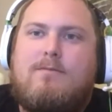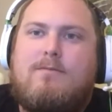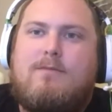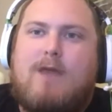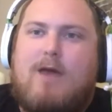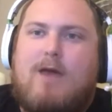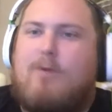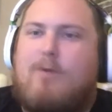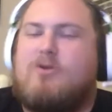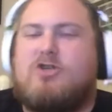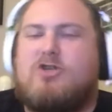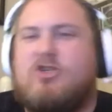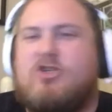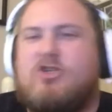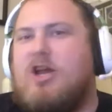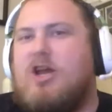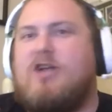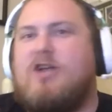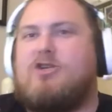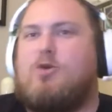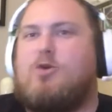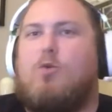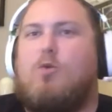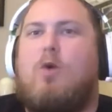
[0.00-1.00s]
He would just
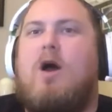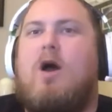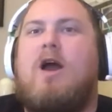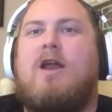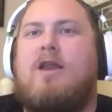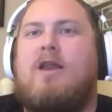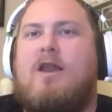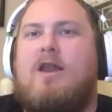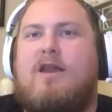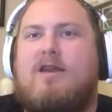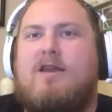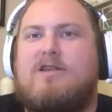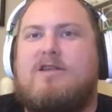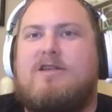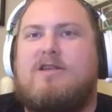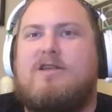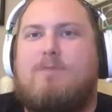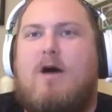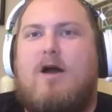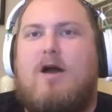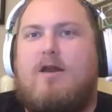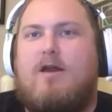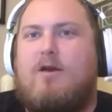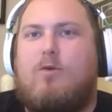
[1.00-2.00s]
change the wine in his
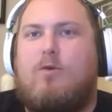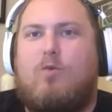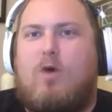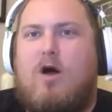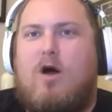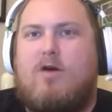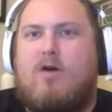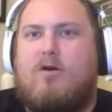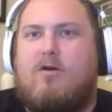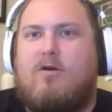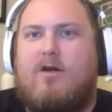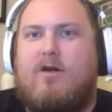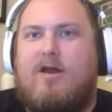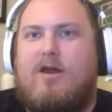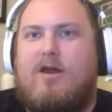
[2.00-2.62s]
body to water. And